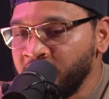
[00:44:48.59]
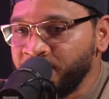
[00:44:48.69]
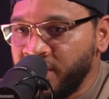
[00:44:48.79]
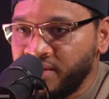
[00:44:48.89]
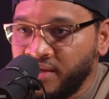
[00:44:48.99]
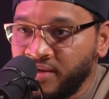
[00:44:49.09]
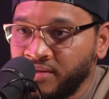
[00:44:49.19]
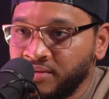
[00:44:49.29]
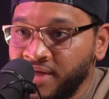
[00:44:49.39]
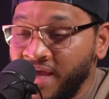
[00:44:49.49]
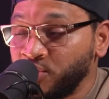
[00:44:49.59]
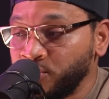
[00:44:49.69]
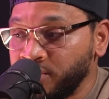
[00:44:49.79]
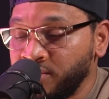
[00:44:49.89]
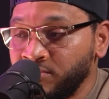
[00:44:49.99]
that they're
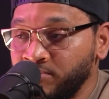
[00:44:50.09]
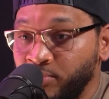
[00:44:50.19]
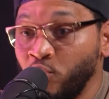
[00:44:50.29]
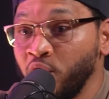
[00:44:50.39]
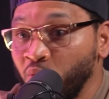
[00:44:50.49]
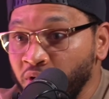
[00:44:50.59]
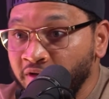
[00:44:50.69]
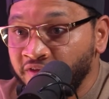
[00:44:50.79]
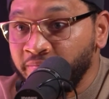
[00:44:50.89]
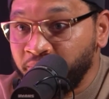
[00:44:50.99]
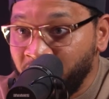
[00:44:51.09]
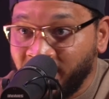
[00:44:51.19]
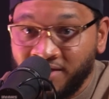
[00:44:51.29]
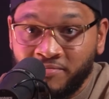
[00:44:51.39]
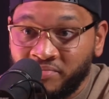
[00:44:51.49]
naturally born with and make
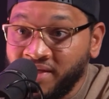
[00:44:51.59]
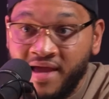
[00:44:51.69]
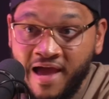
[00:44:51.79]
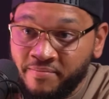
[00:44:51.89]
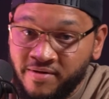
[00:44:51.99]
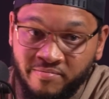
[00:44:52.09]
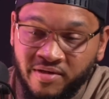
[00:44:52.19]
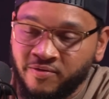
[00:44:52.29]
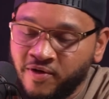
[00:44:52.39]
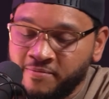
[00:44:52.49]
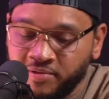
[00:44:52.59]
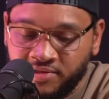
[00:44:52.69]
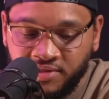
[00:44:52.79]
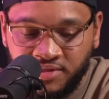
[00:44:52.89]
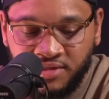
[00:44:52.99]
them be happy and be in the right
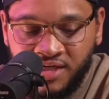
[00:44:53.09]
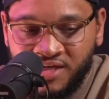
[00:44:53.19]
position.